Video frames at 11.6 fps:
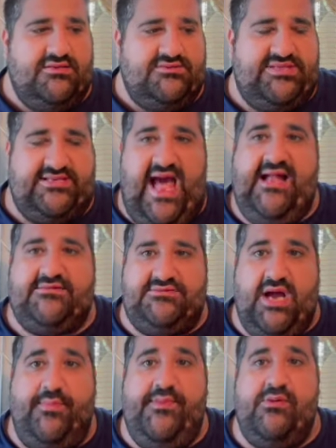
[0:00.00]
to that
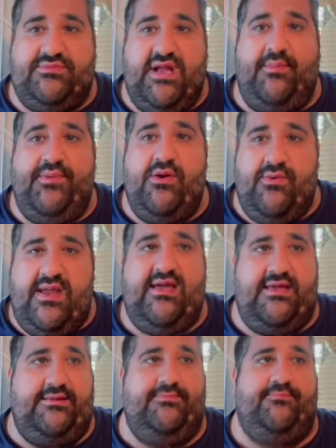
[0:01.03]

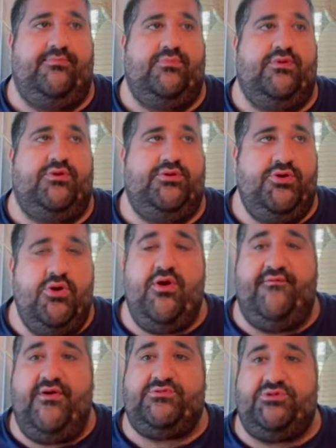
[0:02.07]
WWE
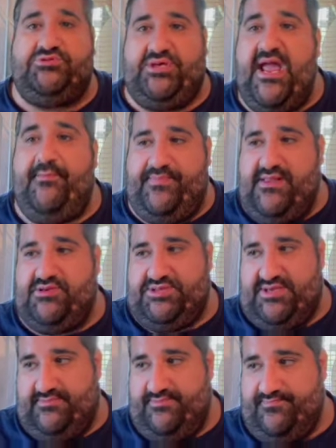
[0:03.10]
Universal Championship,